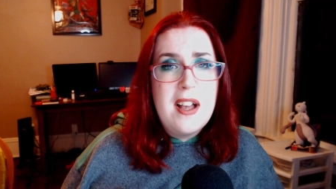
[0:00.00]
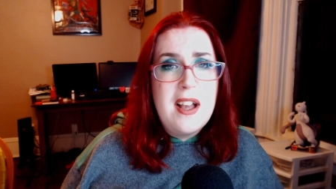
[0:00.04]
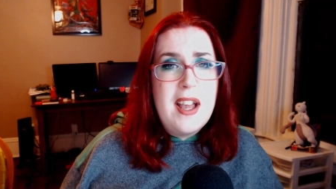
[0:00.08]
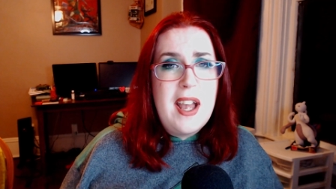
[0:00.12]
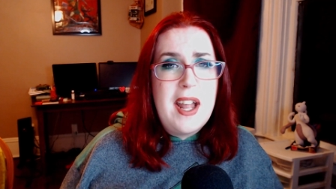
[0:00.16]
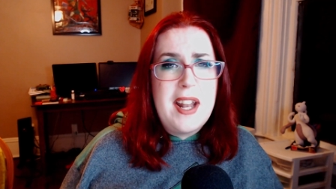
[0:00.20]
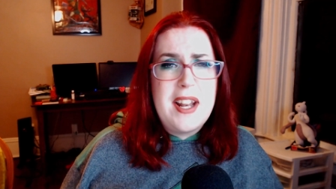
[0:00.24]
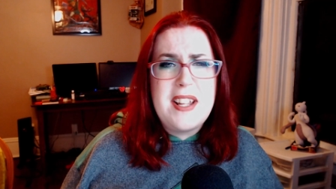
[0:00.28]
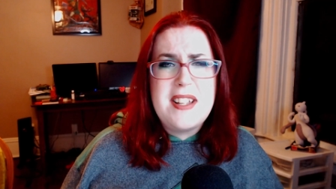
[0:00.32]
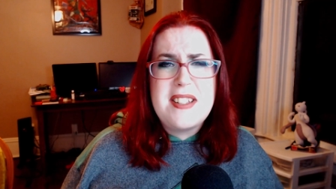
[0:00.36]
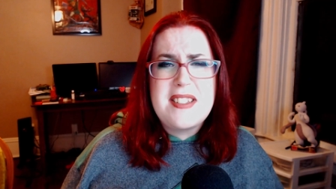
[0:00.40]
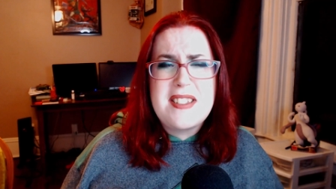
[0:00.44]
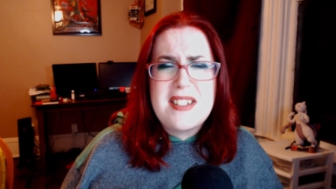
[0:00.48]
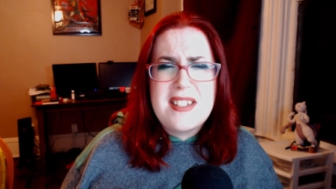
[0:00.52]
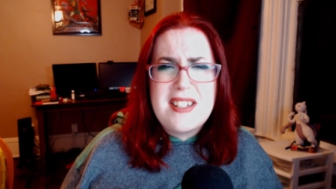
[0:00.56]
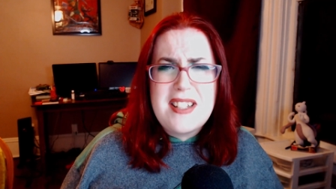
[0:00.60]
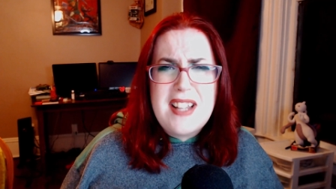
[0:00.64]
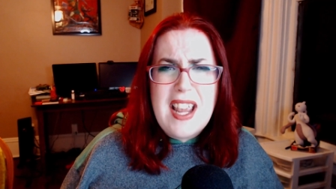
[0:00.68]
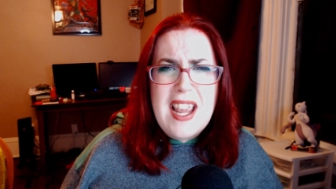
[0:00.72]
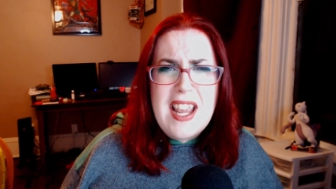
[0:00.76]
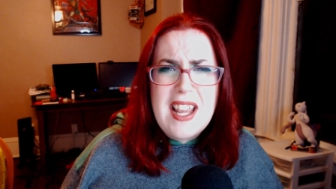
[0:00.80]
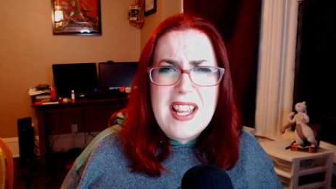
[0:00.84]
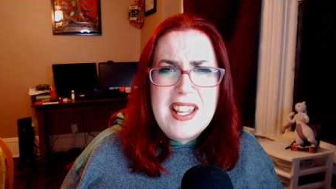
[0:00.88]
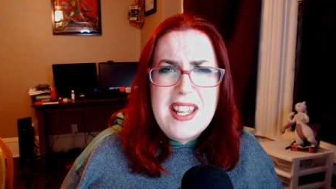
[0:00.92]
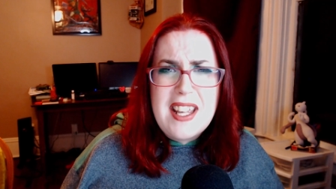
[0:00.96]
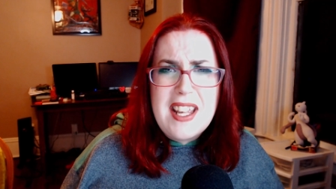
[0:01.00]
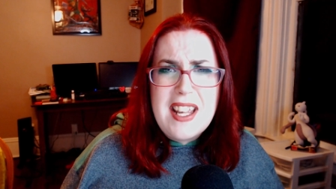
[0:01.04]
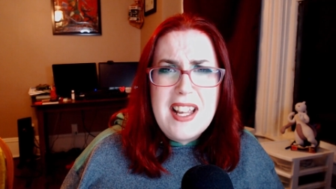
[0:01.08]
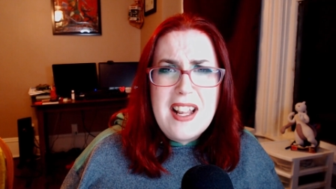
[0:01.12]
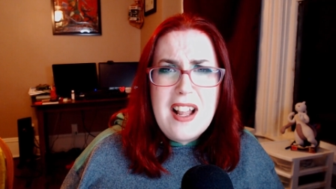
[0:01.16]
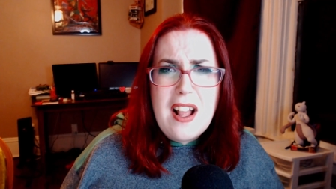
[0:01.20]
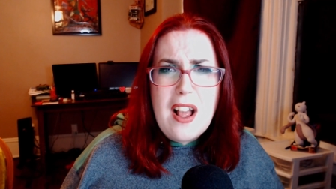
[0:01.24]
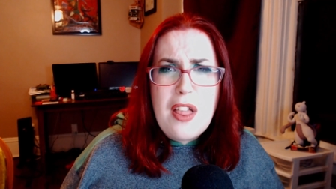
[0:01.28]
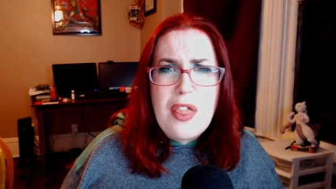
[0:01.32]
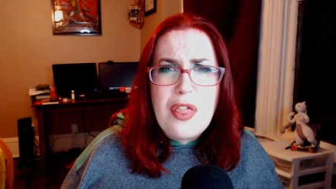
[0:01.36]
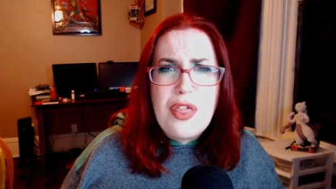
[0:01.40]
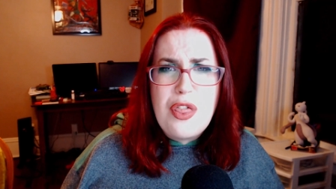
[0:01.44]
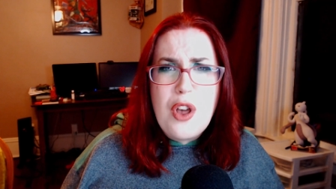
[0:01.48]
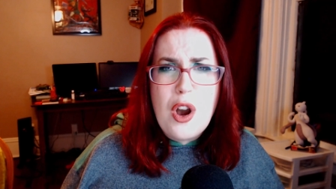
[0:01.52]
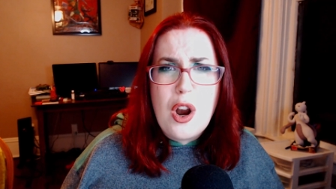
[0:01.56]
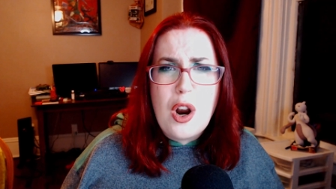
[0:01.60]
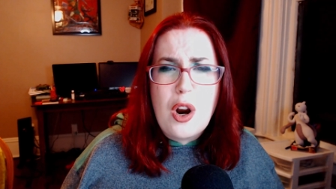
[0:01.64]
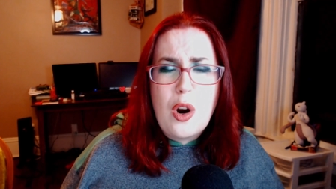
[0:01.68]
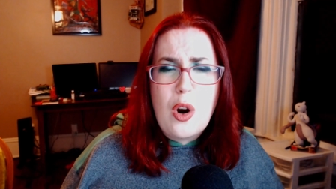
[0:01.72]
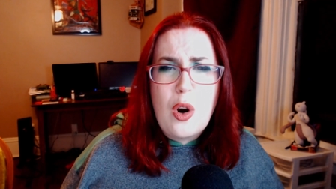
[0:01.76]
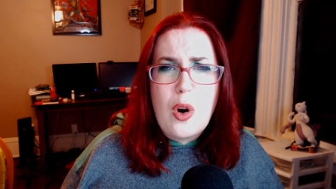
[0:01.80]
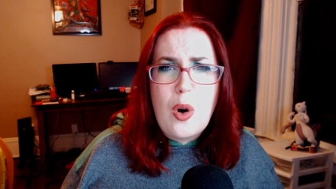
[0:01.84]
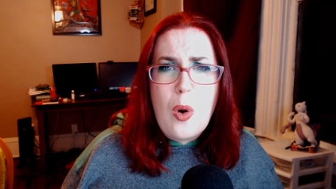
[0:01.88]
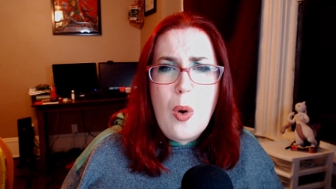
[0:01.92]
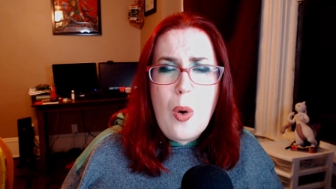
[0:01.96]
and he's kicking the
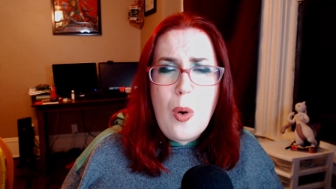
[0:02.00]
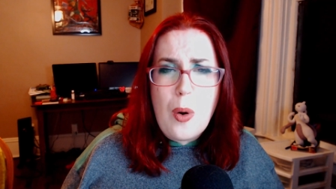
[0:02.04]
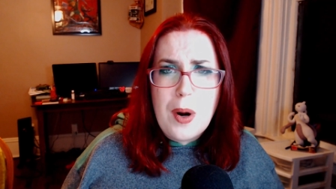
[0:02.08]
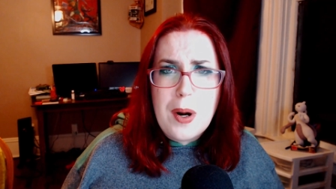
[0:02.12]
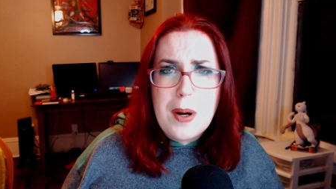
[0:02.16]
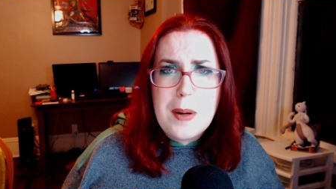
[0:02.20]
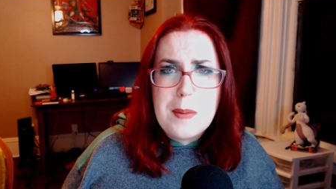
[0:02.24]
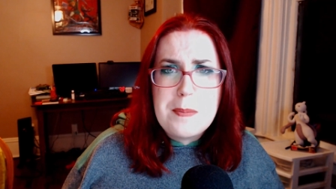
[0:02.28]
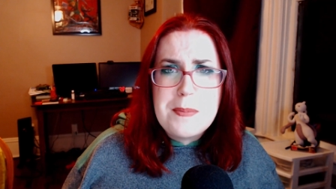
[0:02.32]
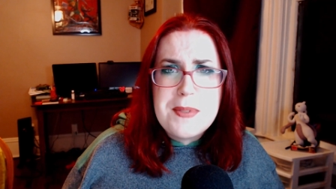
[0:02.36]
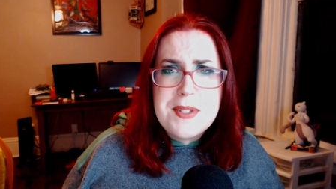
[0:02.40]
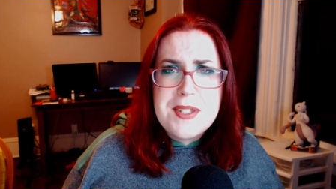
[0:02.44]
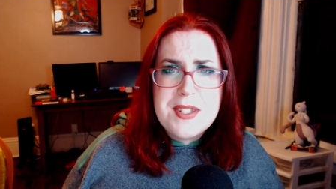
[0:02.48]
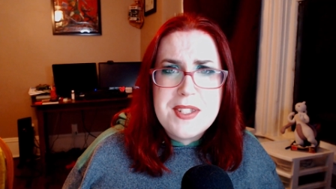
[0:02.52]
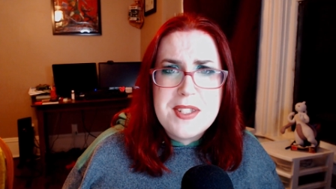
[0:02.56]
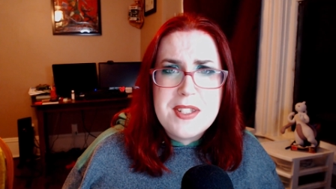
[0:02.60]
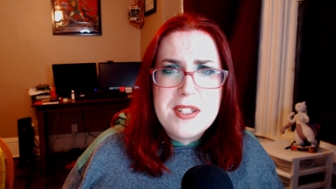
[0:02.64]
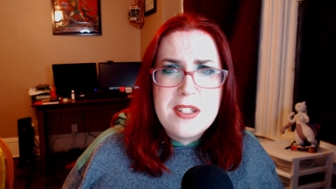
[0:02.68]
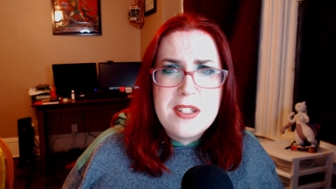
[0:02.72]
corpse.